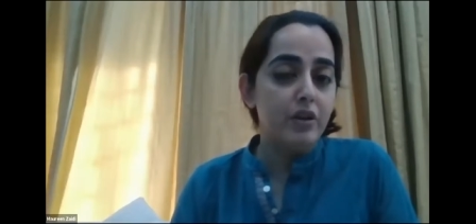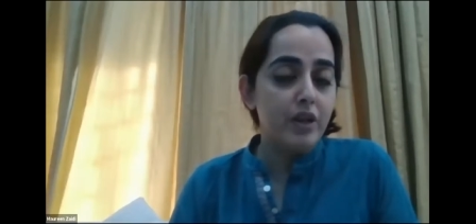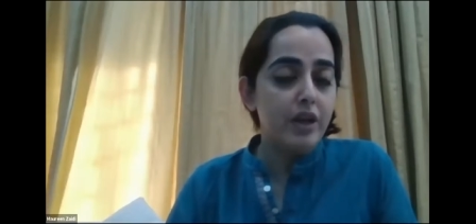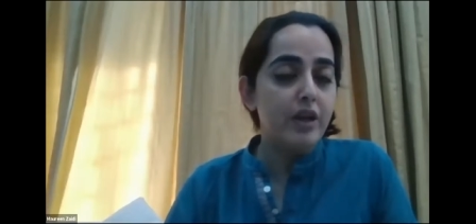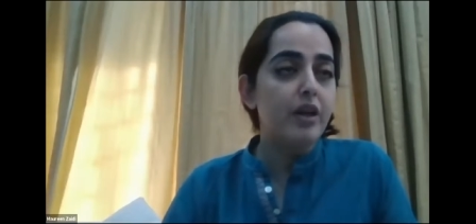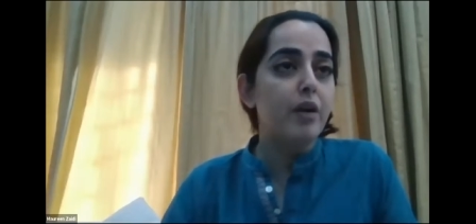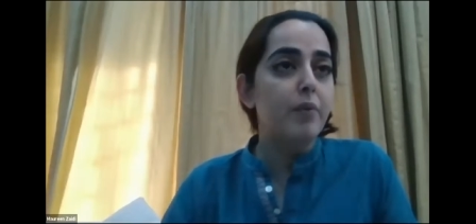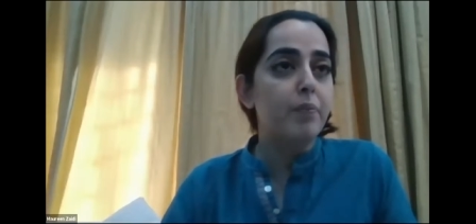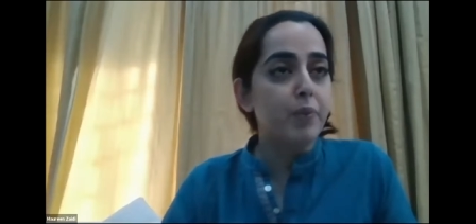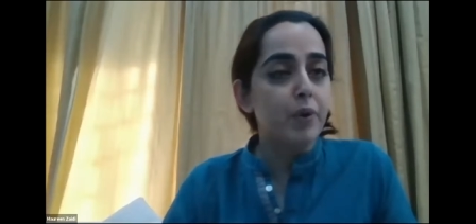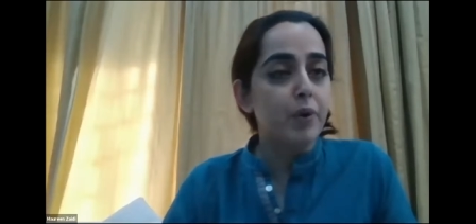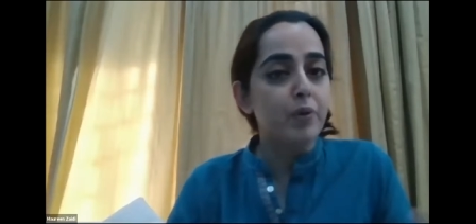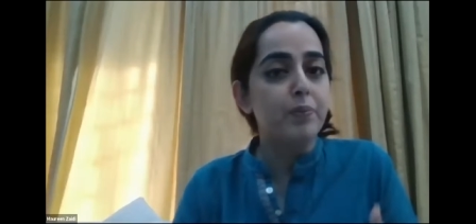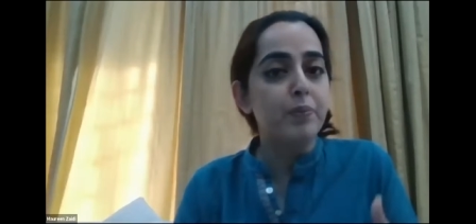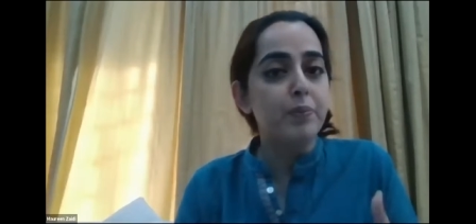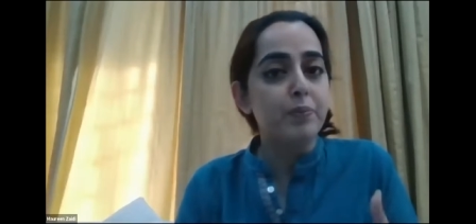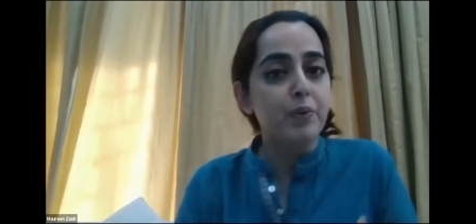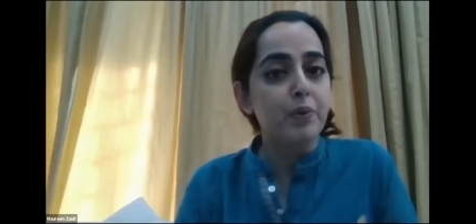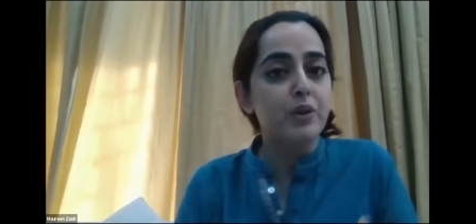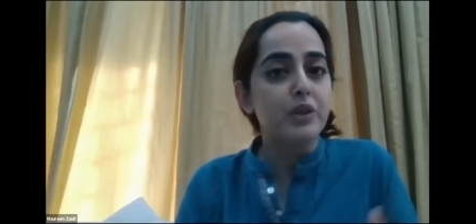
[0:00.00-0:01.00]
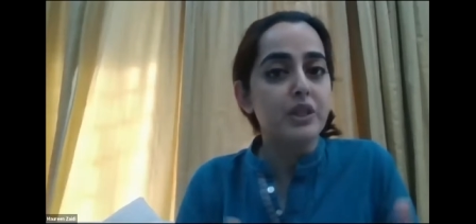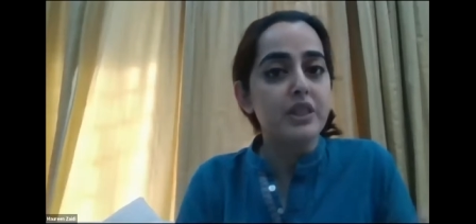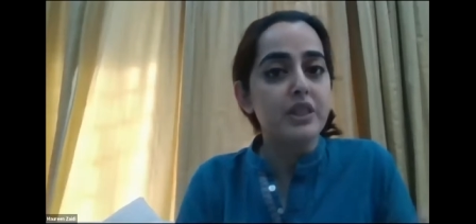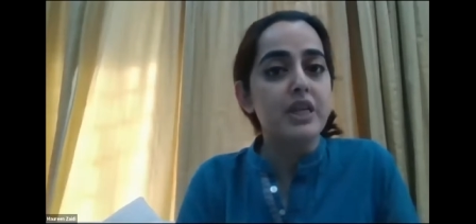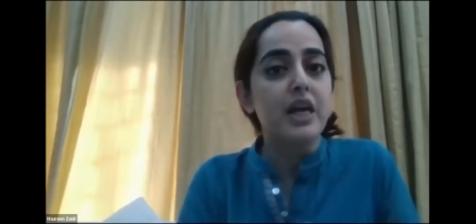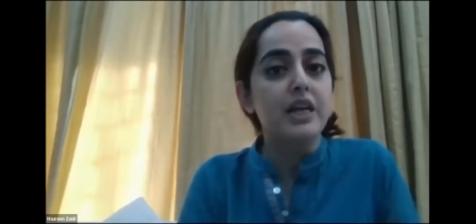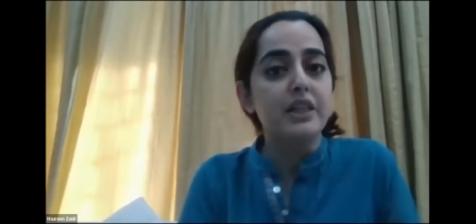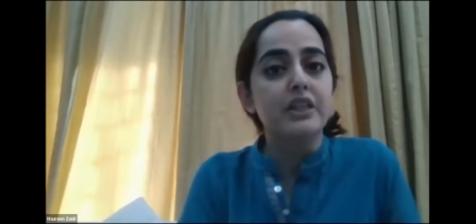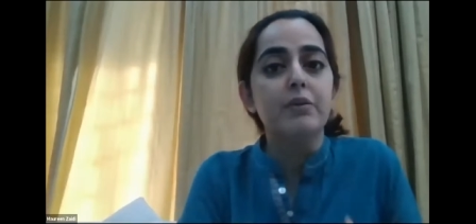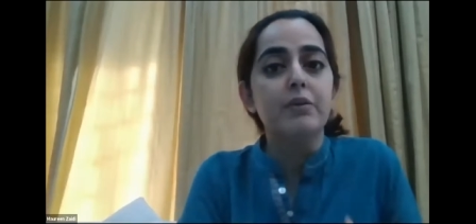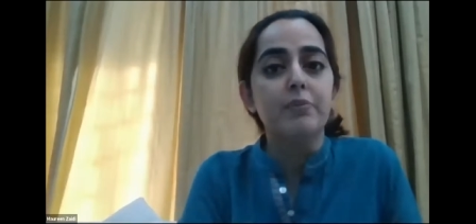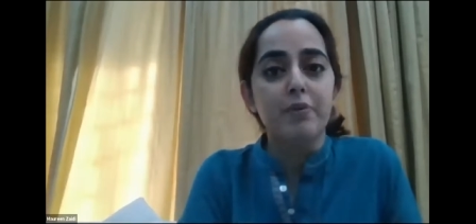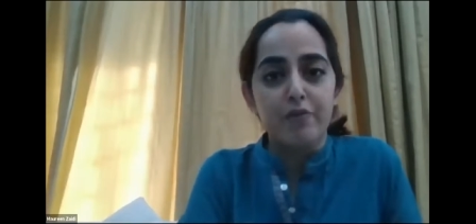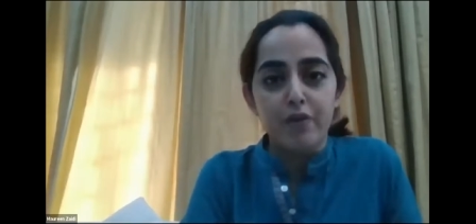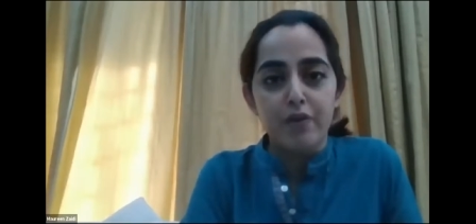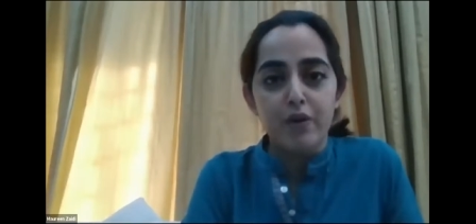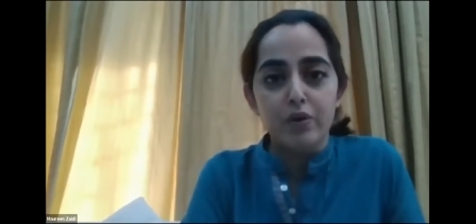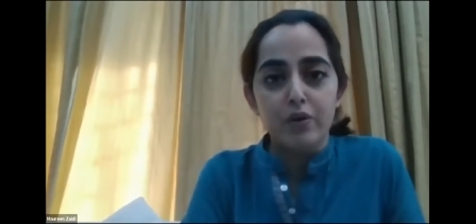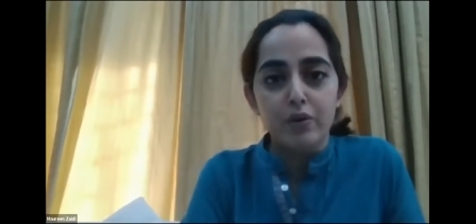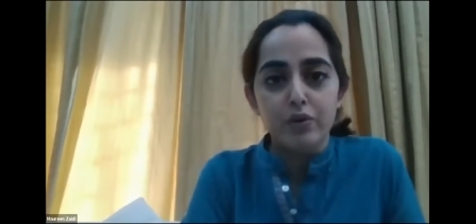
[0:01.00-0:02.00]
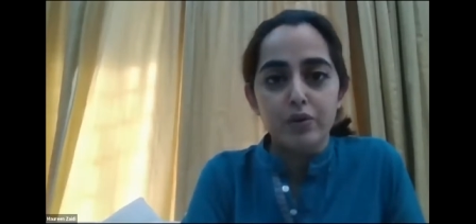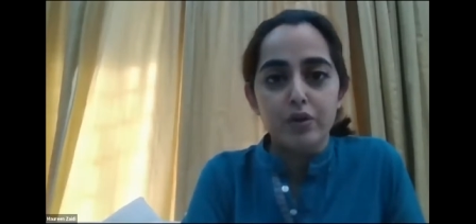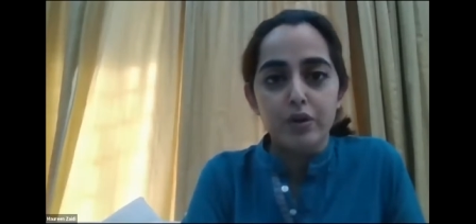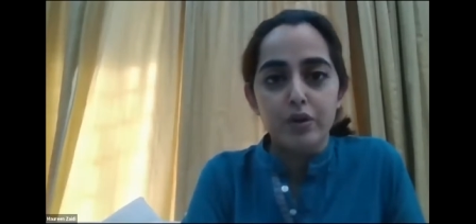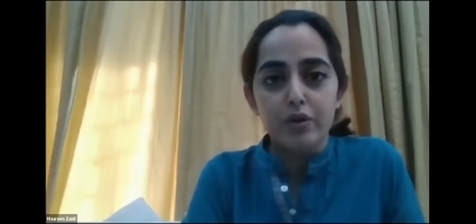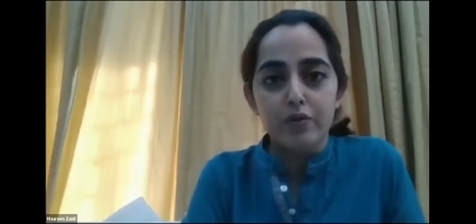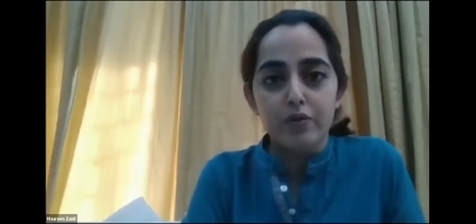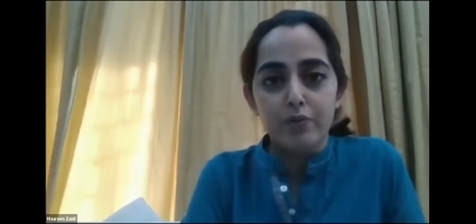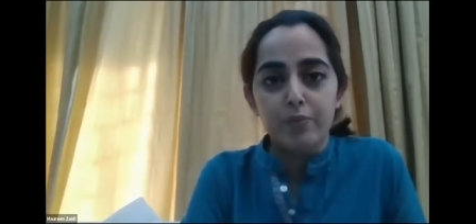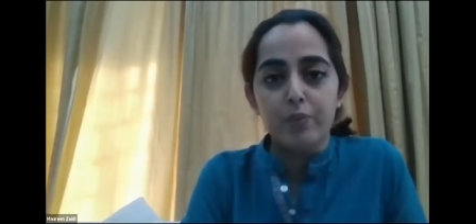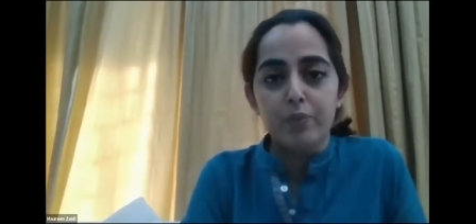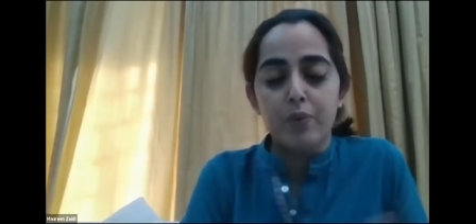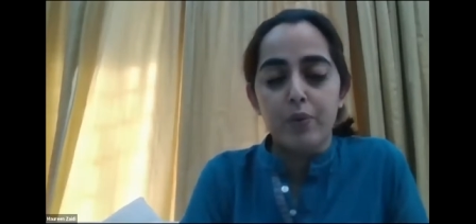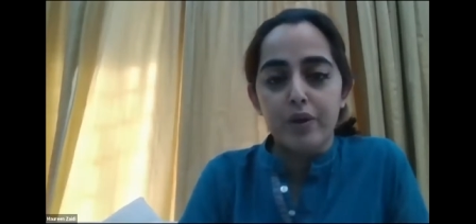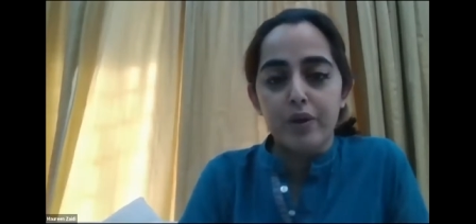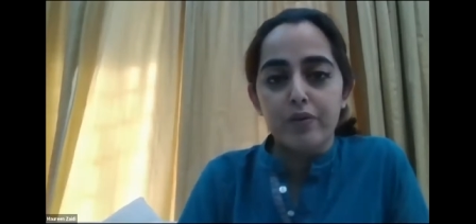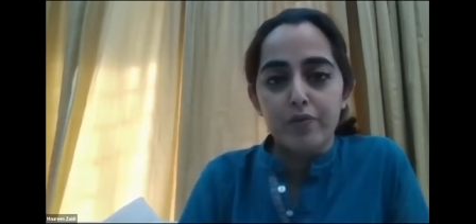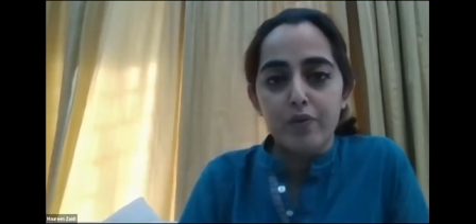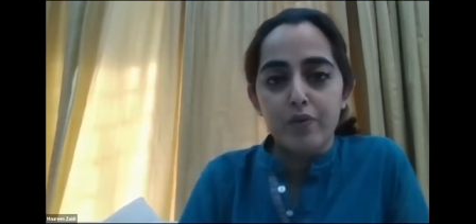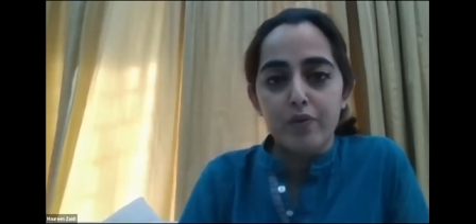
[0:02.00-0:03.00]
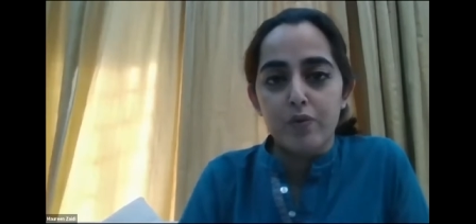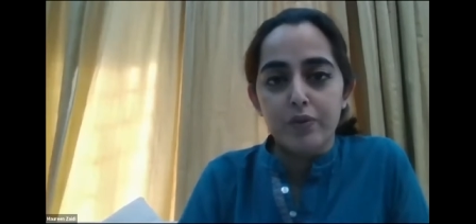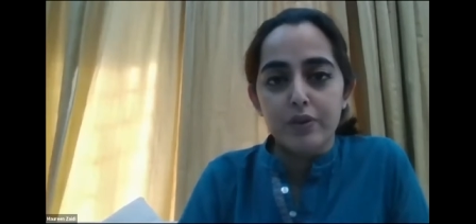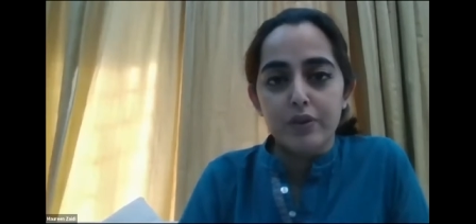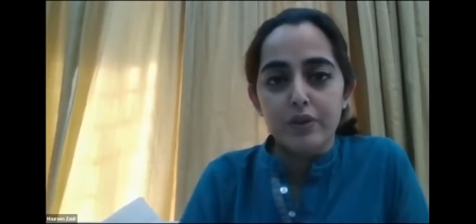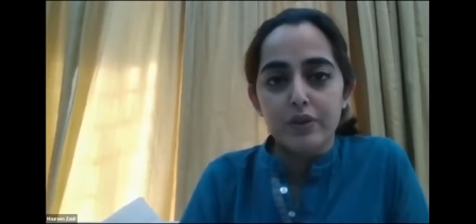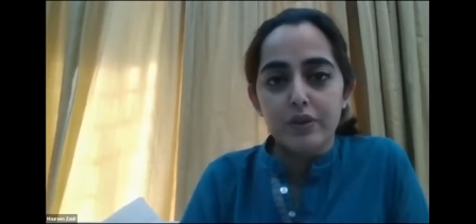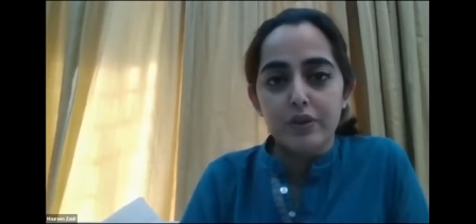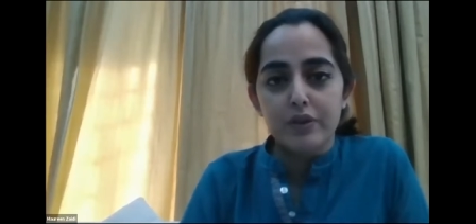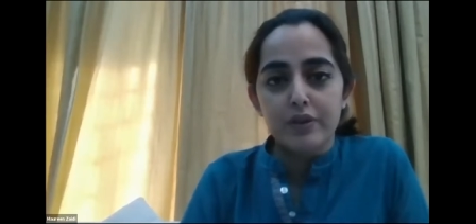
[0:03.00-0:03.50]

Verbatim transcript: then a proper process has to be followed going forward